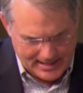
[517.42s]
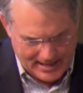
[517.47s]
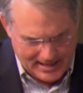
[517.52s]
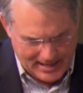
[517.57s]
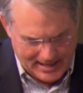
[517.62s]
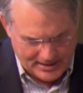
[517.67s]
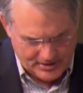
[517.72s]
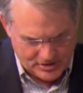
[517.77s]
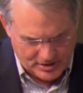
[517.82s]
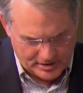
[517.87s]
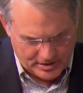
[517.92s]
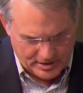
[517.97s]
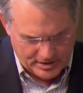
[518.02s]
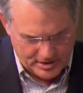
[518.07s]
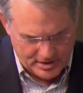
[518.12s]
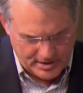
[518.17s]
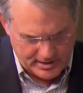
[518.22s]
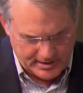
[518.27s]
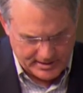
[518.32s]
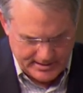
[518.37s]
I took a
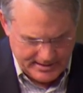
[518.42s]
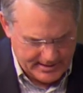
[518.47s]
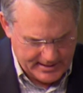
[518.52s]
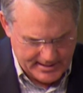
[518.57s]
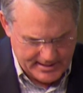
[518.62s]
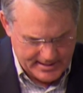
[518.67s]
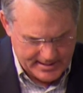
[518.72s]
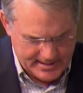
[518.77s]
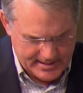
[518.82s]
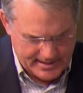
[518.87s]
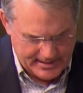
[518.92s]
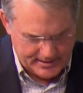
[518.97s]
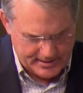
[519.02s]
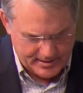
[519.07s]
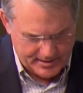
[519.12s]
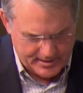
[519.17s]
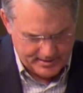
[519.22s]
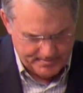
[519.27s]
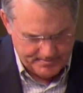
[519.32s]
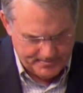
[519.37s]
look at
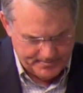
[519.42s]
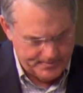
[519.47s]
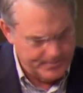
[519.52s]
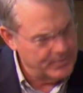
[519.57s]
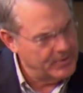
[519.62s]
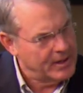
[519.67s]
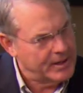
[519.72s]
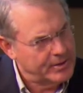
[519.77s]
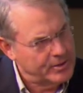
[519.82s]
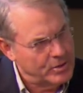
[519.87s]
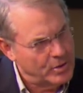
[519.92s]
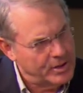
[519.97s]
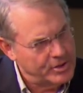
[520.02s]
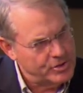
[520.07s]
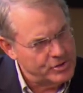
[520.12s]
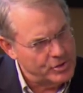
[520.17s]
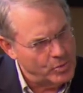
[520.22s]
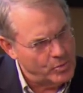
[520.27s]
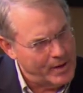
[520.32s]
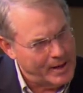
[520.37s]
the, at the,
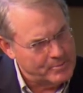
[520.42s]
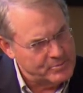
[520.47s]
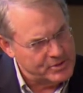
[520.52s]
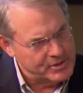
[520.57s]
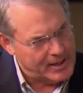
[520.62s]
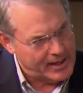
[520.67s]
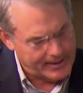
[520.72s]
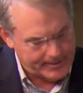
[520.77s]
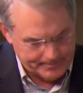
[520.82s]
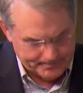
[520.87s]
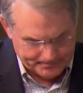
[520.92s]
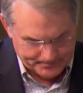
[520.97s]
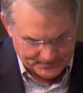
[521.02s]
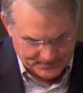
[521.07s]
at the website,